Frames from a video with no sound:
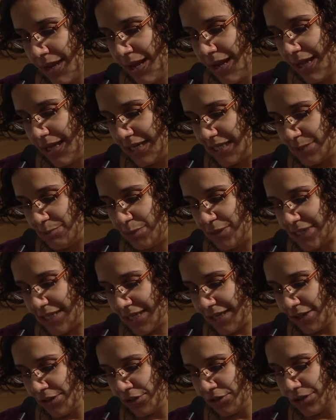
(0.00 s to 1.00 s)
It is
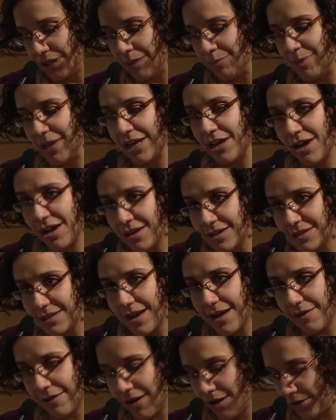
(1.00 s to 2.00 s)
particularly because
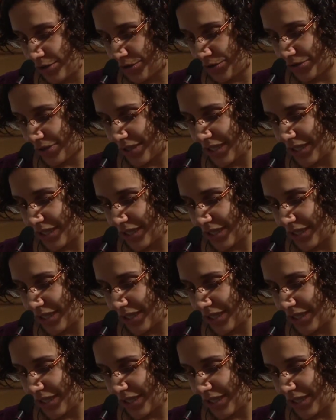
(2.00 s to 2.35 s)
our cultural